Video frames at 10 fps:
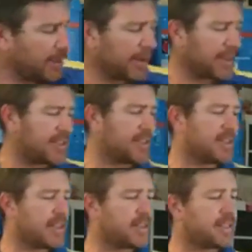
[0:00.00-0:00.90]
you'll actually
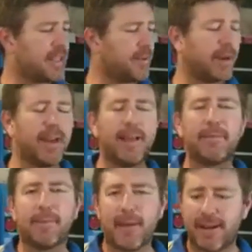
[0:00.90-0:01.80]
see us, we're going to
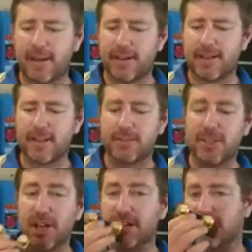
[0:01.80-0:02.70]
implement some
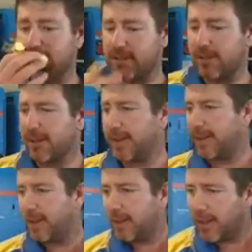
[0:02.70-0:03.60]
shunts
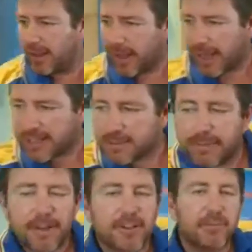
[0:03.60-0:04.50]
and
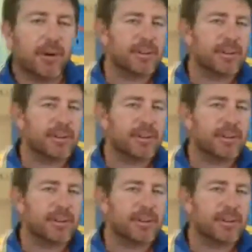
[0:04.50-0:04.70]
some battery